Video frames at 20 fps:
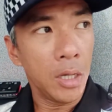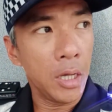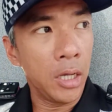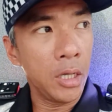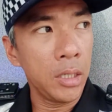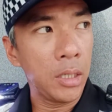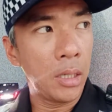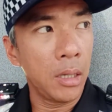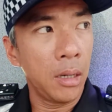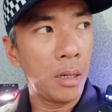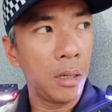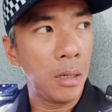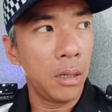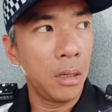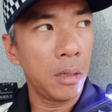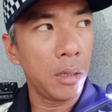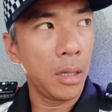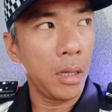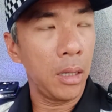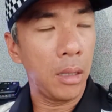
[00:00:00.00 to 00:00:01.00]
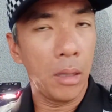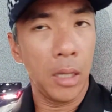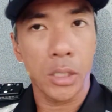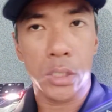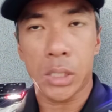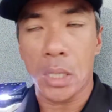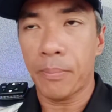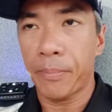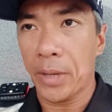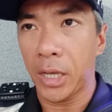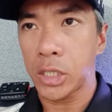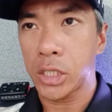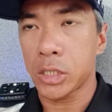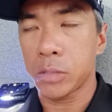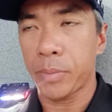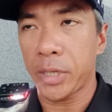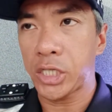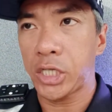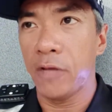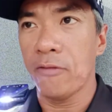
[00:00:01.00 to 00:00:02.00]
In the
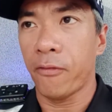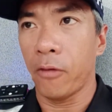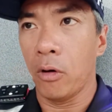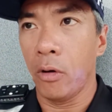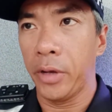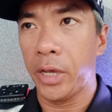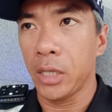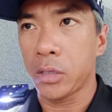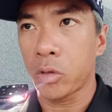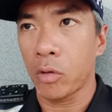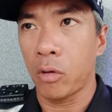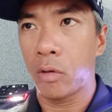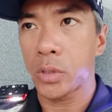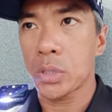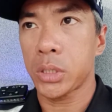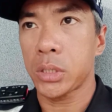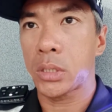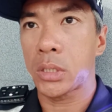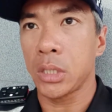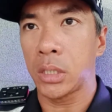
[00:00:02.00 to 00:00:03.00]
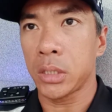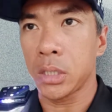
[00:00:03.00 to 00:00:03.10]
especially for ATOS,